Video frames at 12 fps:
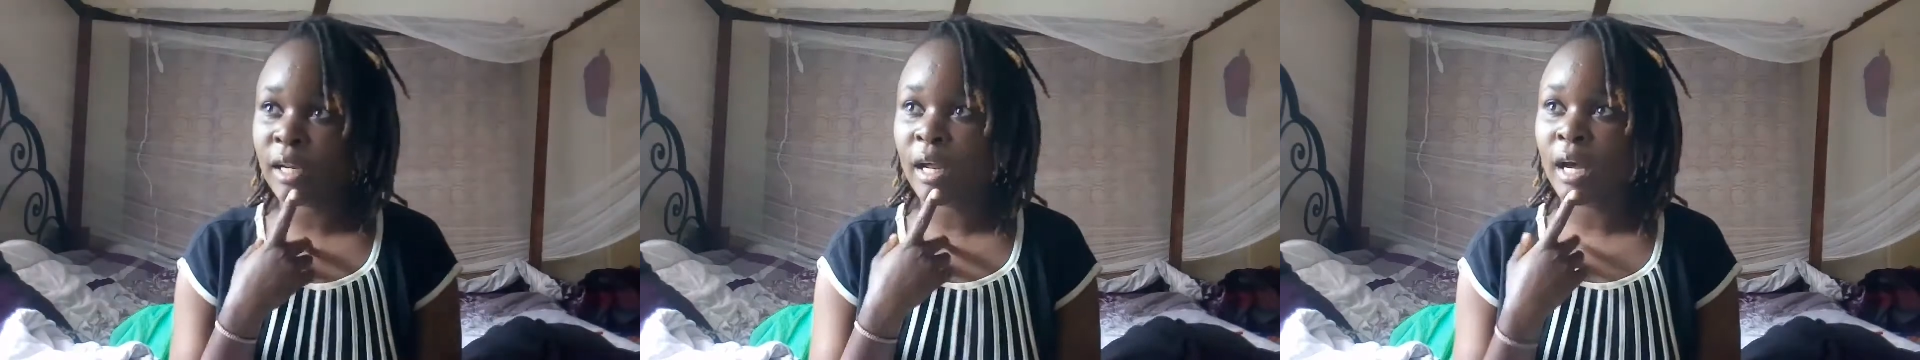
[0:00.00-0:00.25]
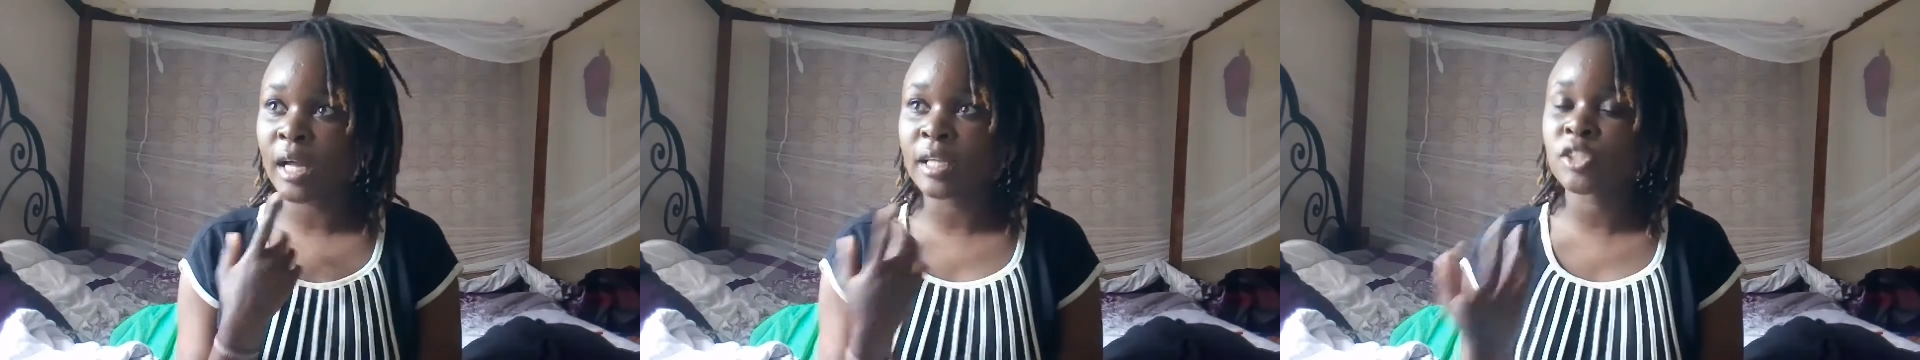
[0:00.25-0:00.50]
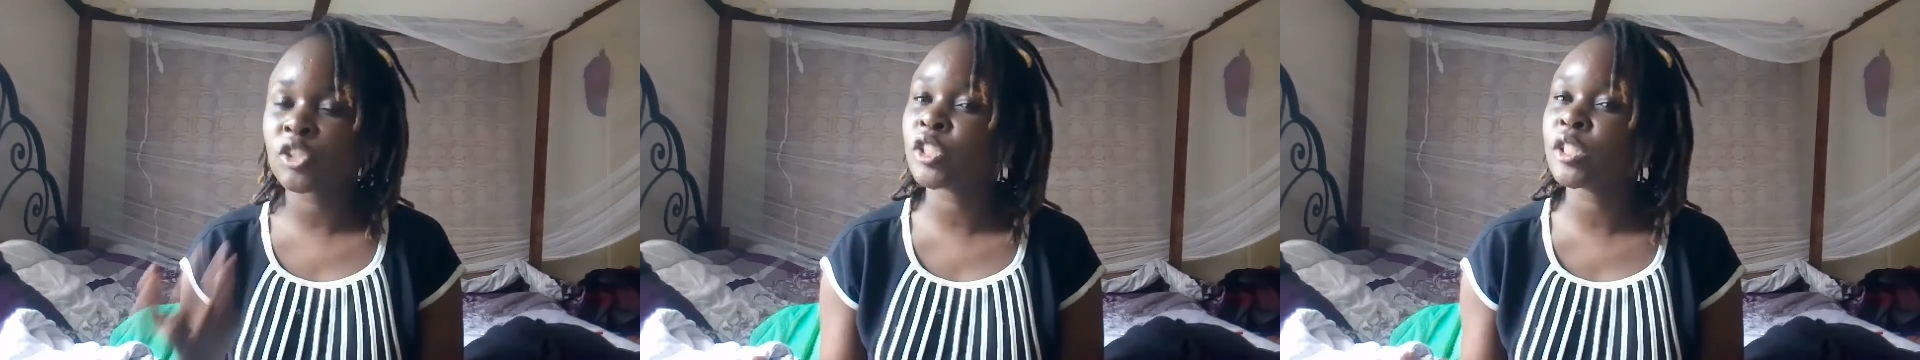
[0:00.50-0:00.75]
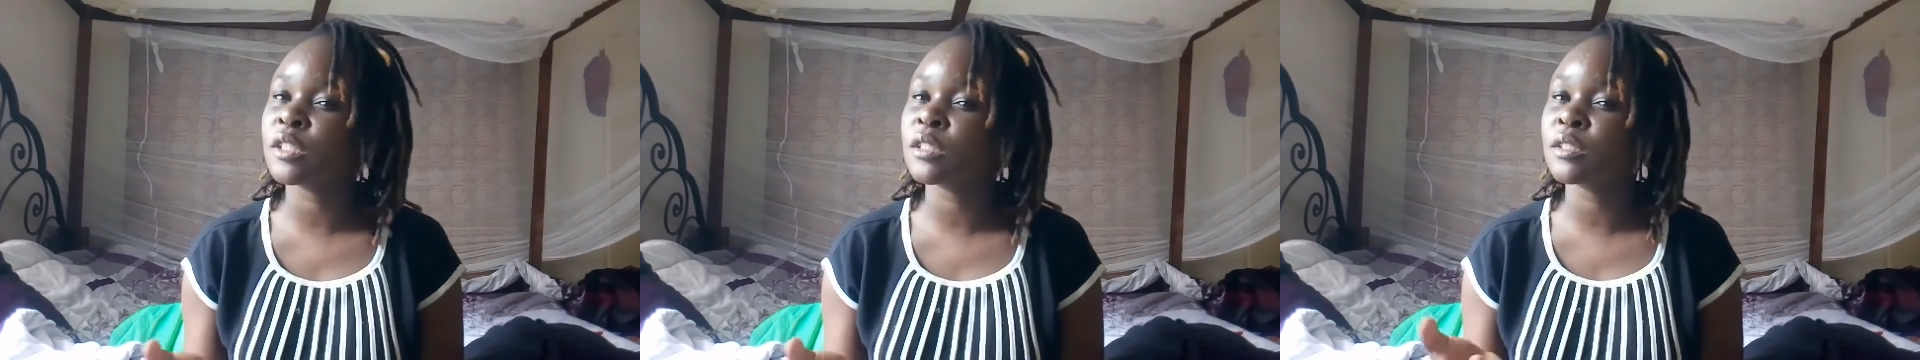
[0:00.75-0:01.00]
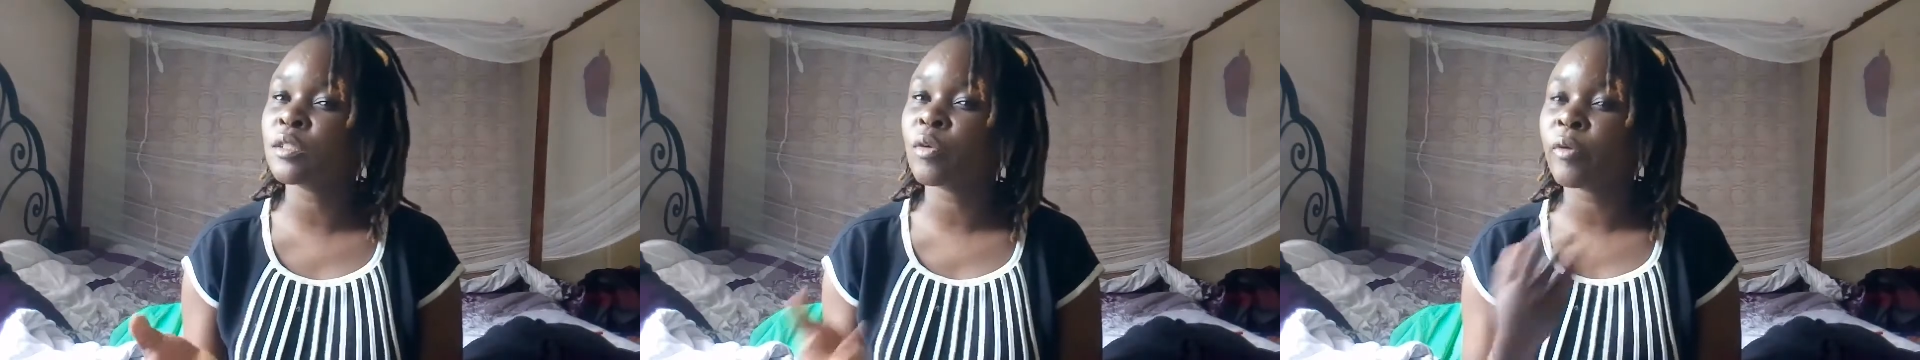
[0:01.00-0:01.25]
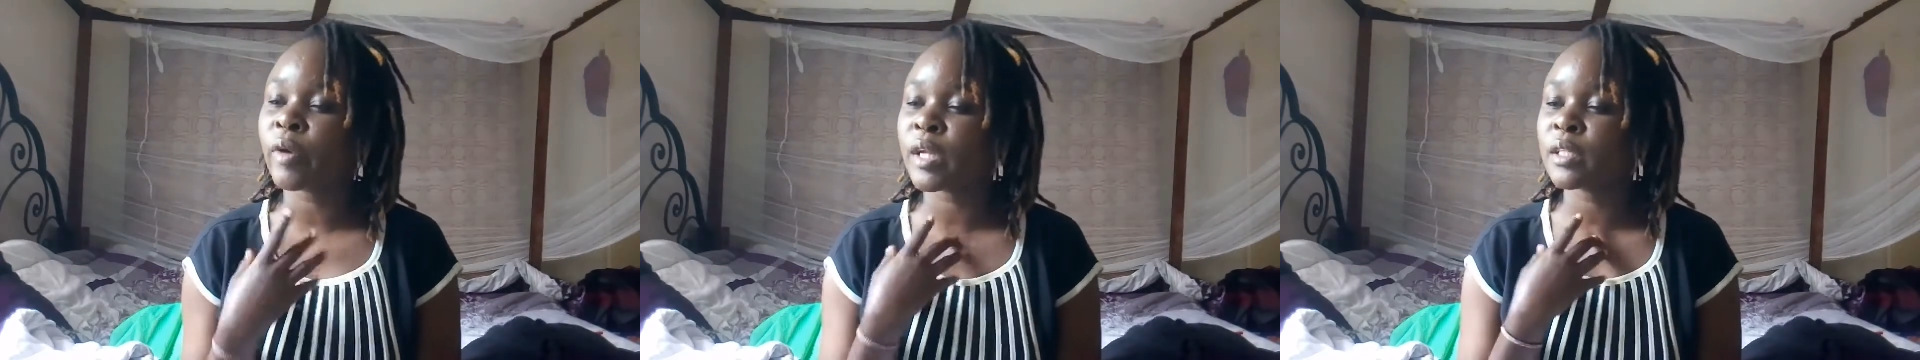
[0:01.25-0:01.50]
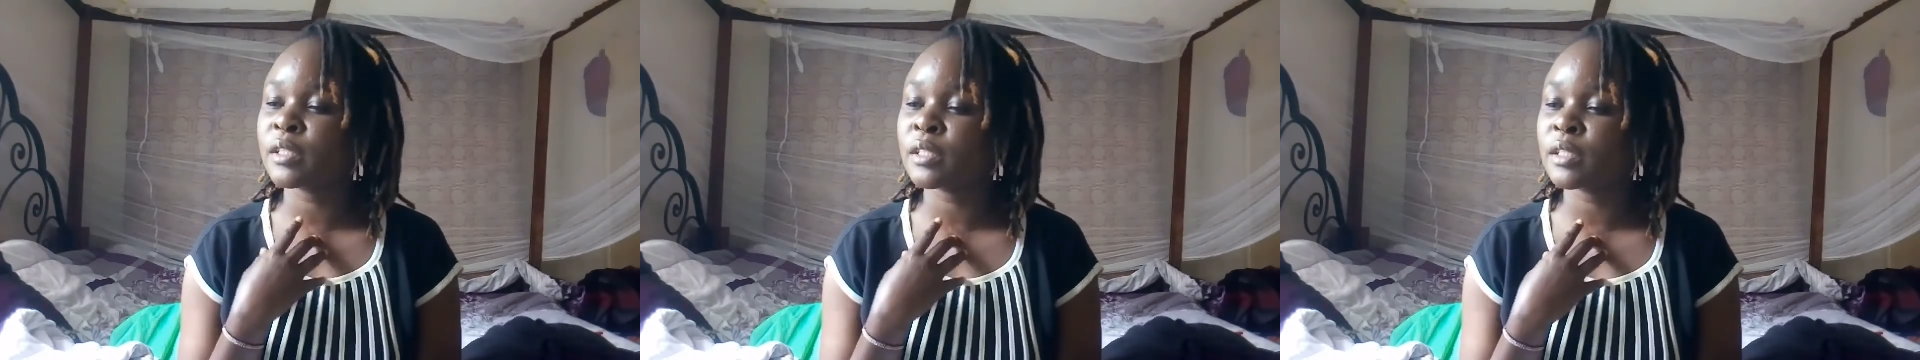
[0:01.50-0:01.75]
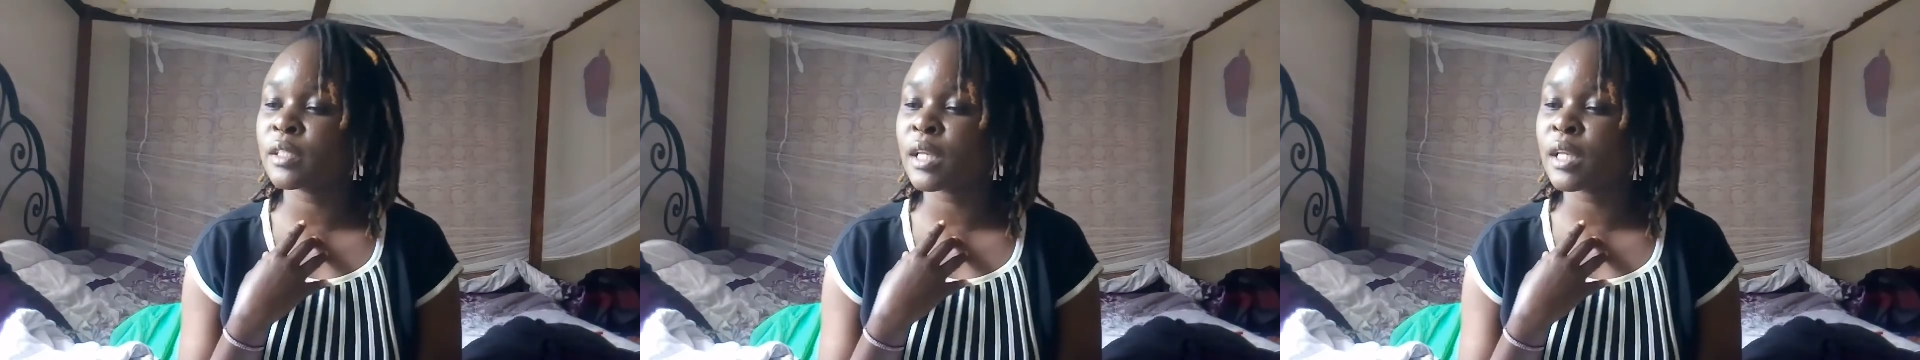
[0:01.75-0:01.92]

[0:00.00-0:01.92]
and she's already,